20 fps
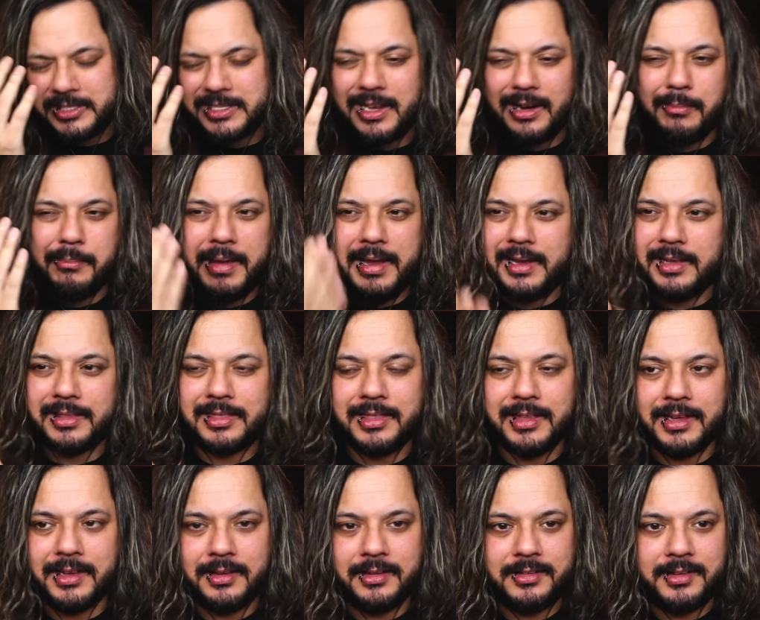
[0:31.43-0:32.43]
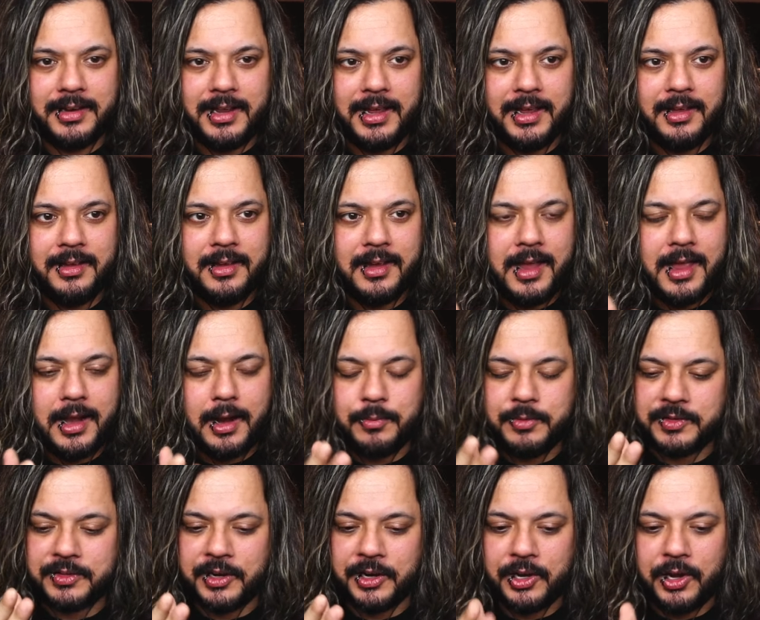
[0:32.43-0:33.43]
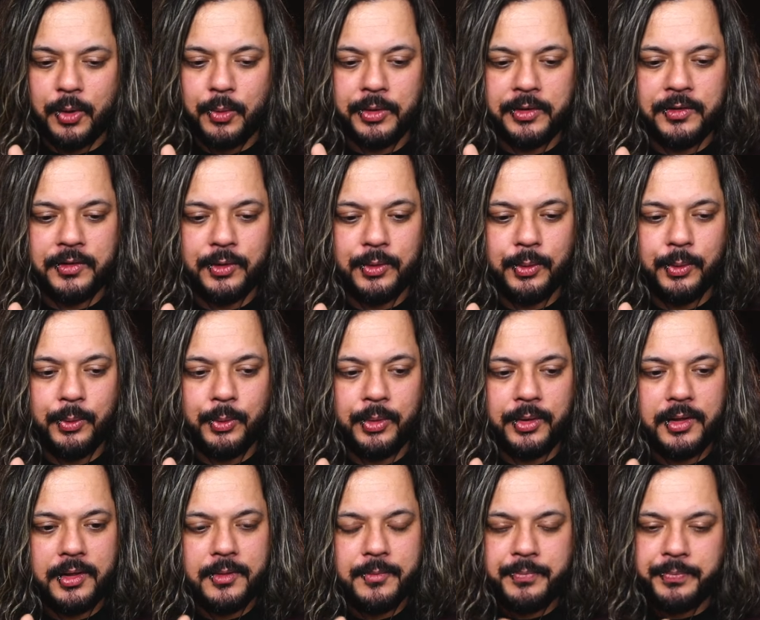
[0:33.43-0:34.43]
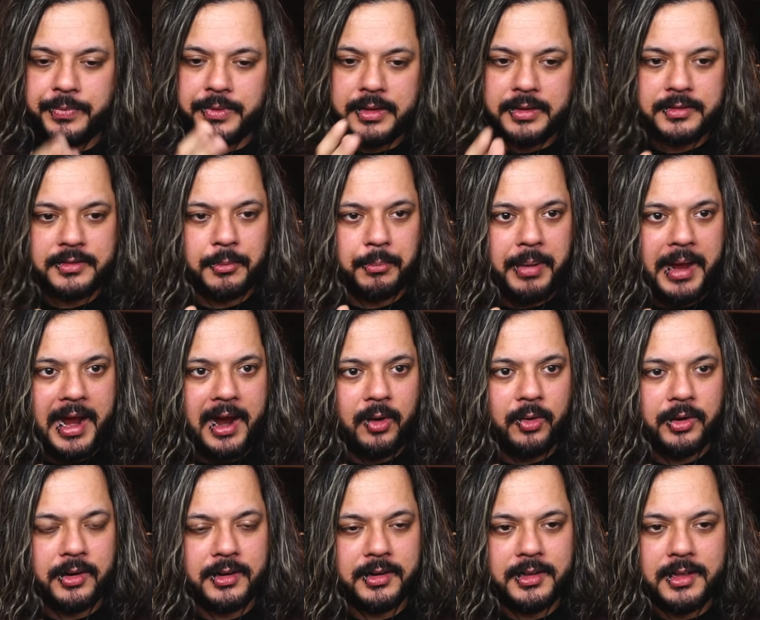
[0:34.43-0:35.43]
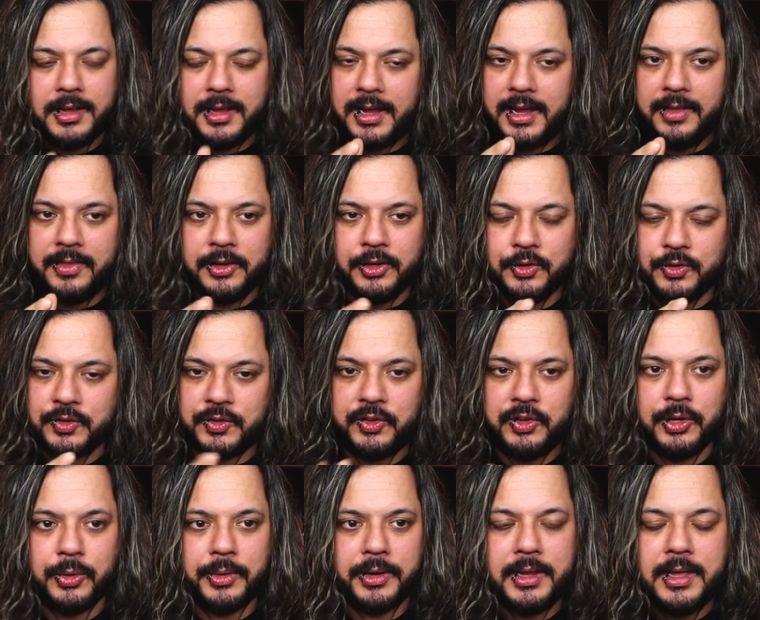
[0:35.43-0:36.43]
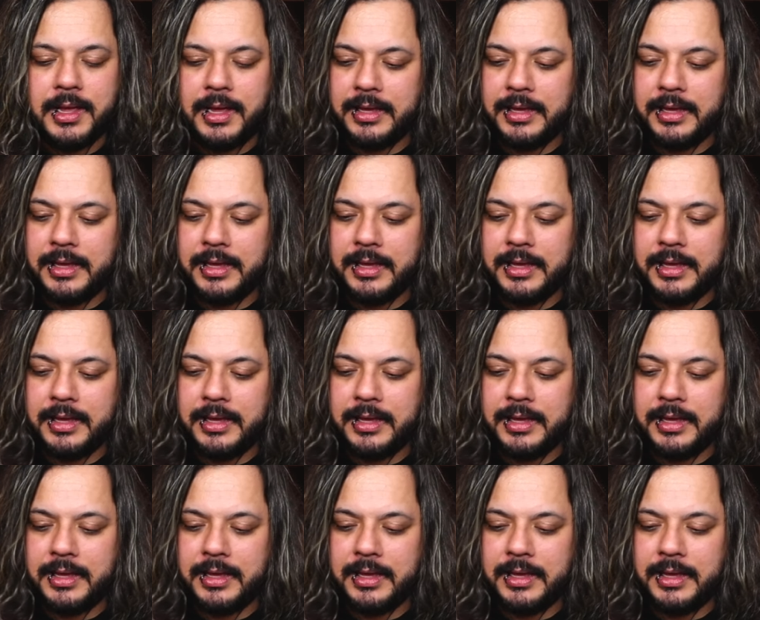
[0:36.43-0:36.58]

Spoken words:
make a thing today, and I'm just gonna go and do some power, and then you just do it.